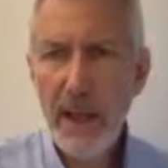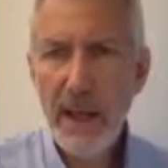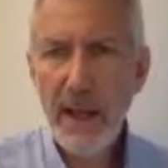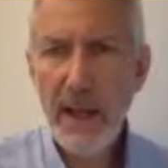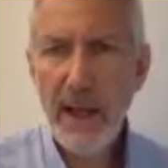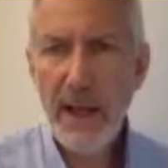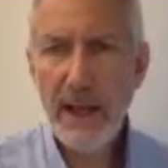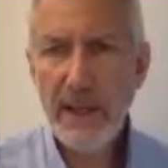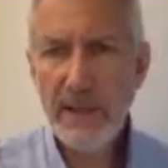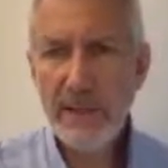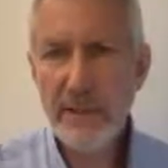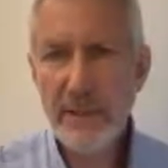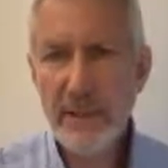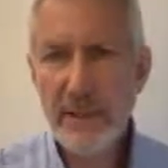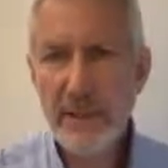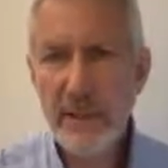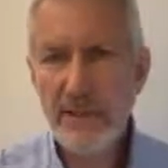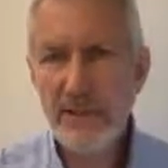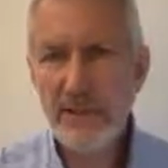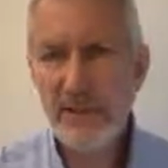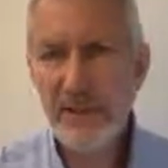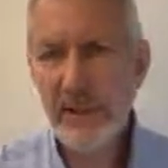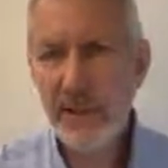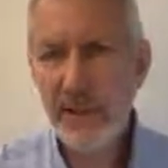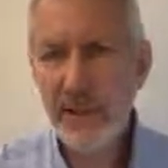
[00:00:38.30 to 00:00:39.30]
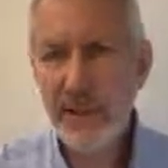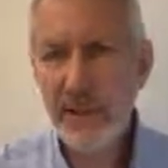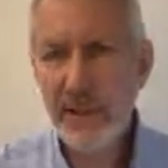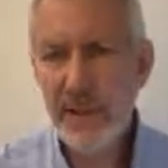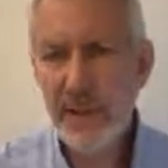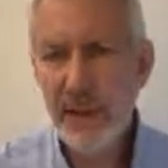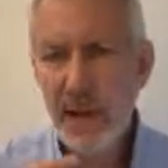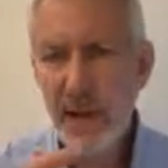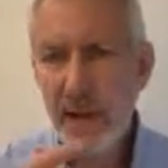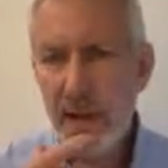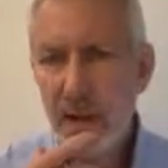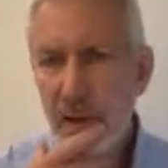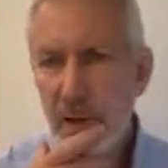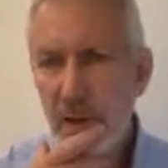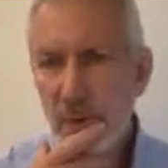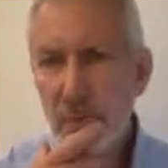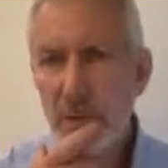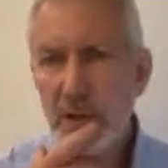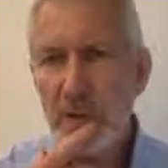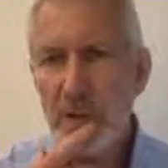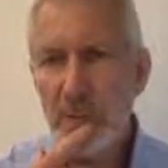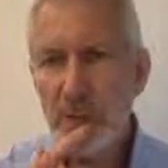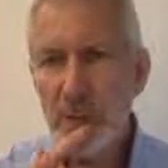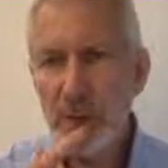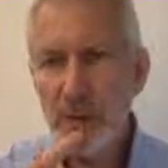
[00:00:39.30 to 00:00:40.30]
And lastly,
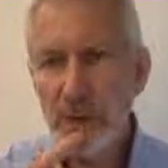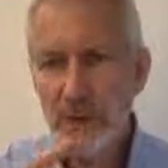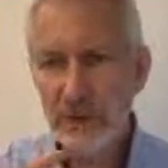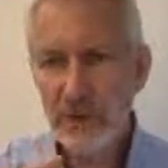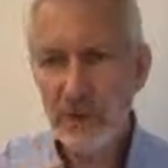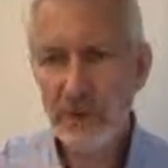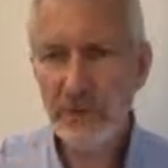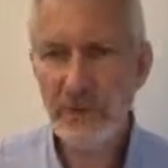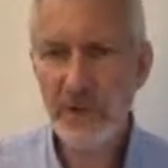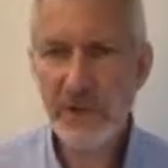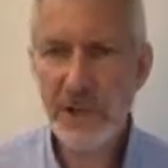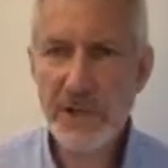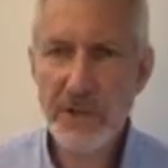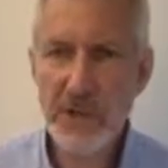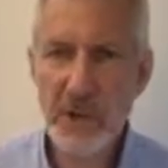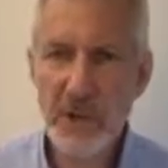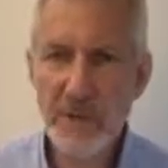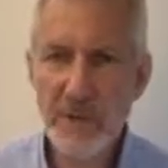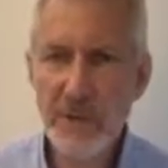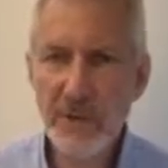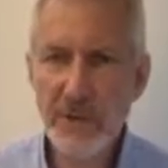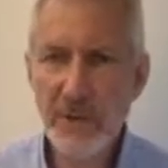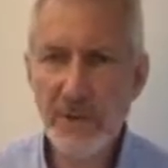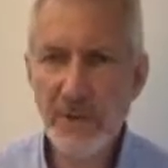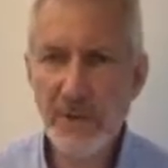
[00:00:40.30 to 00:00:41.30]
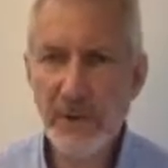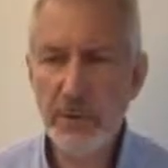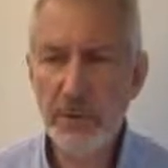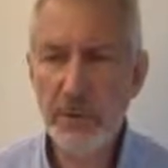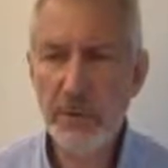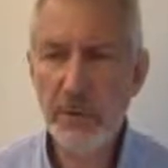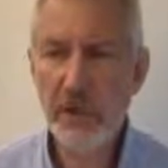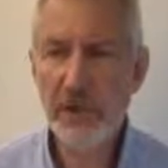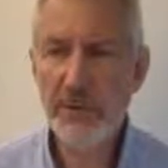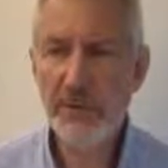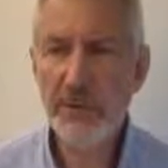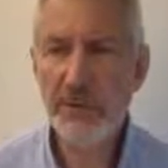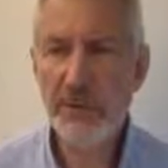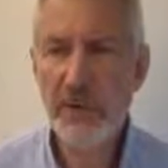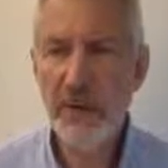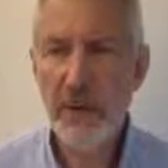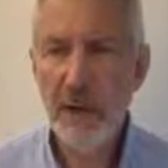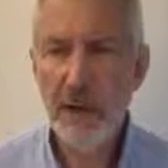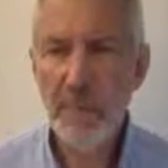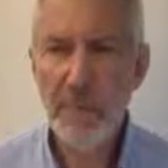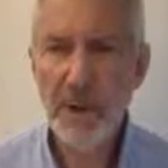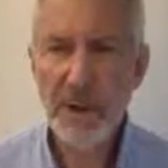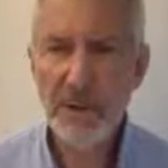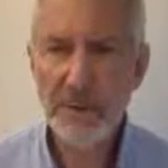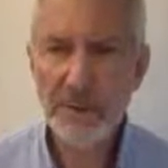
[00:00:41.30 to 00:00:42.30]
we will just finish up with a few words
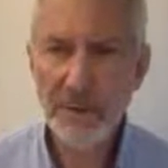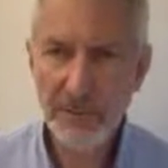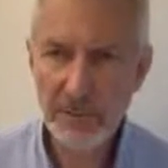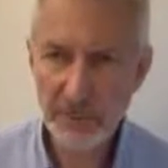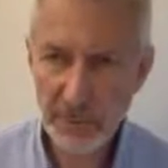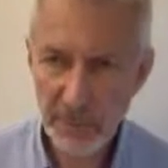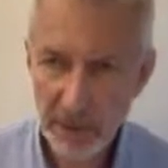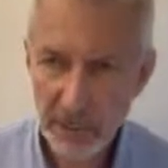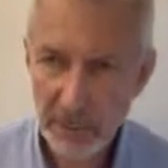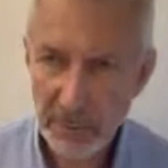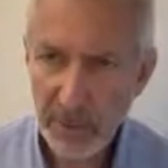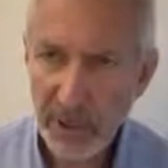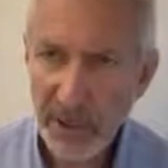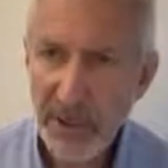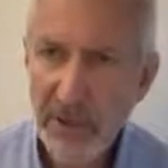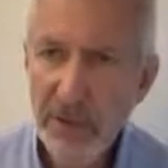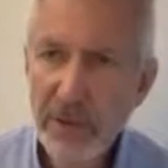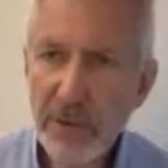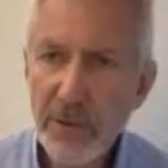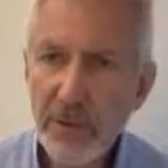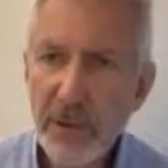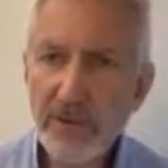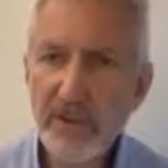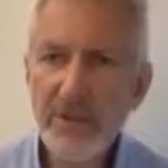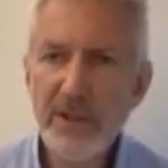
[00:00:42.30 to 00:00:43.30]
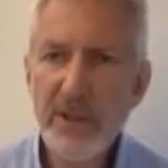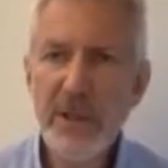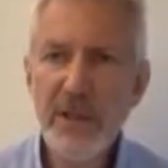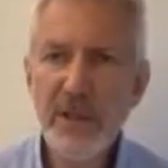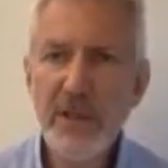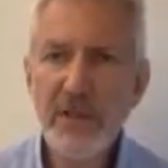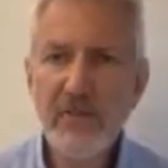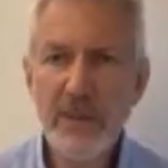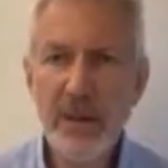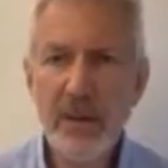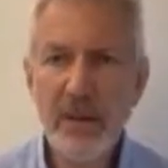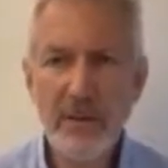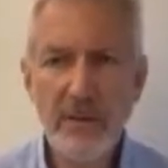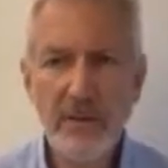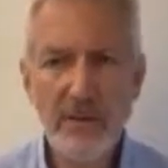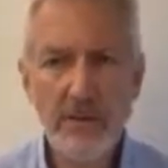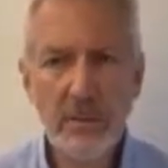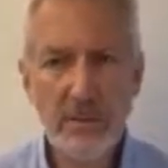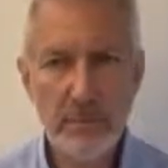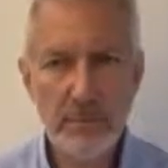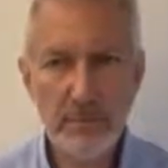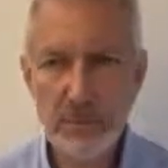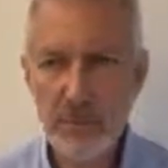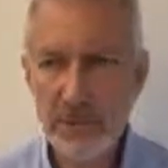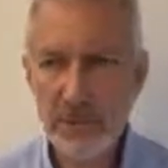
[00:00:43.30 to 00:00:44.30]
about the Smart Binder USPs
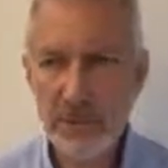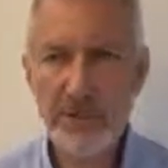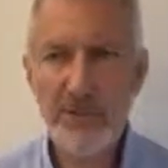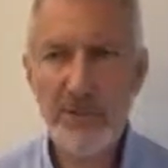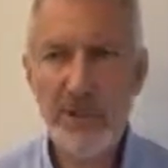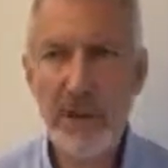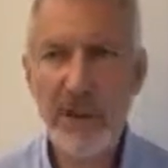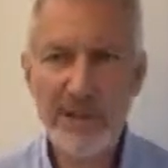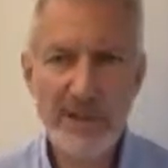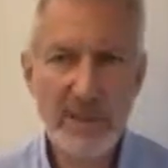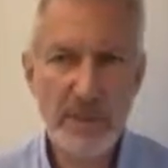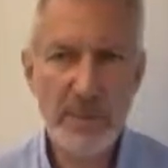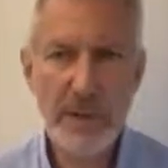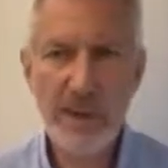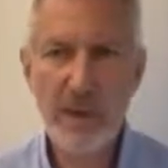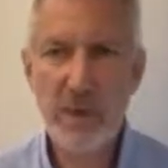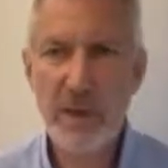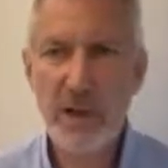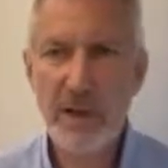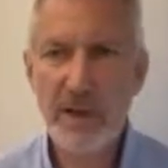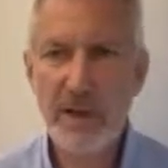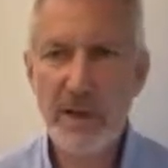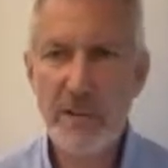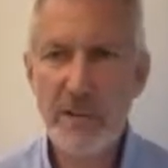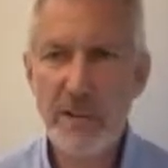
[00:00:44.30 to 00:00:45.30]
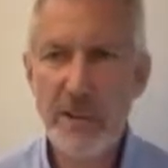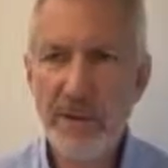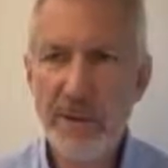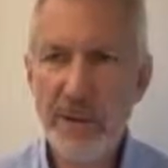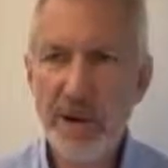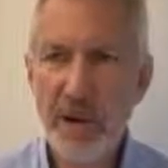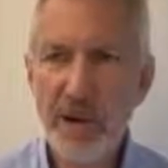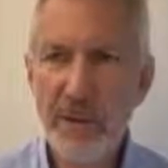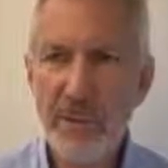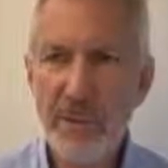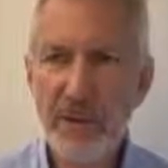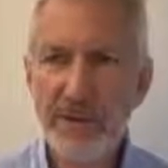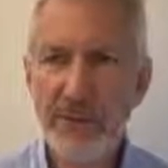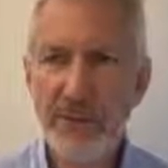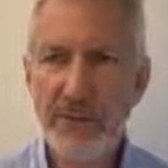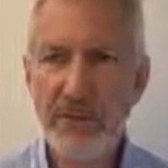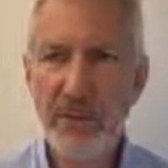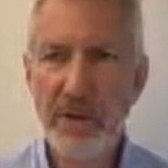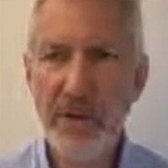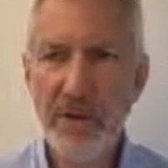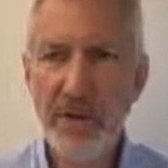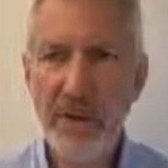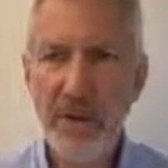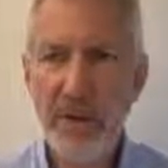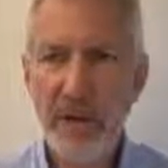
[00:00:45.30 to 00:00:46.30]
and what it's like to be working with the
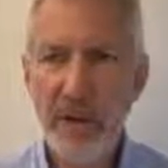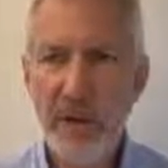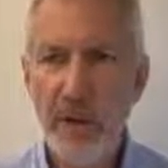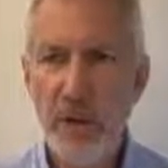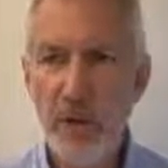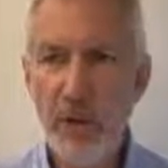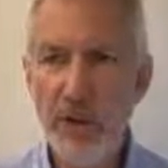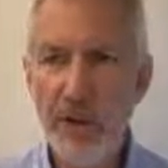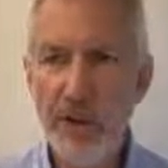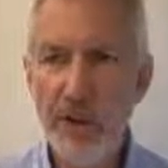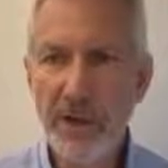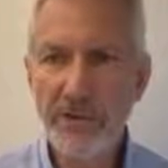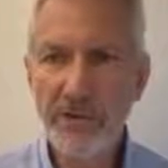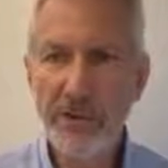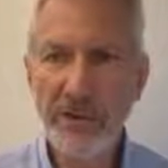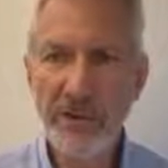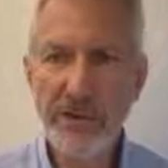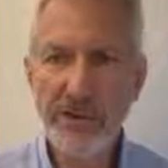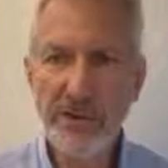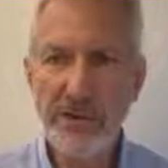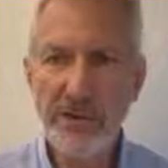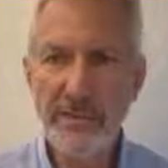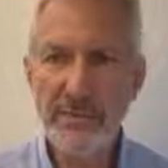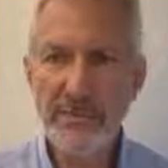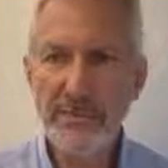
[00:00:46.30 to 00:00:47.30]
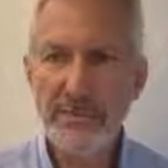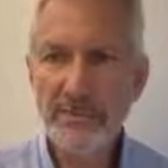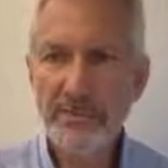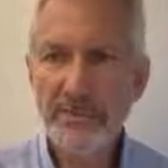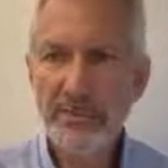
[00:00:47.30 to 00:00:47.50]
Ibis organization.